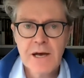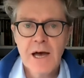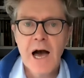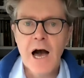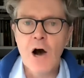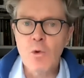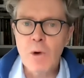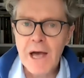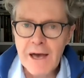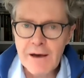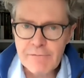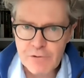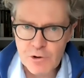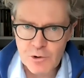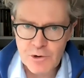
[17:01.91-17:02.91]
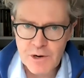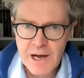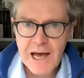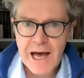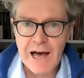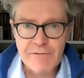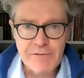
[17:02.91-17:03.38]
However,
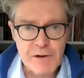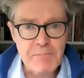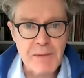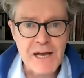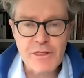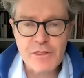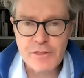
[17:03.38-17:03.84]
having made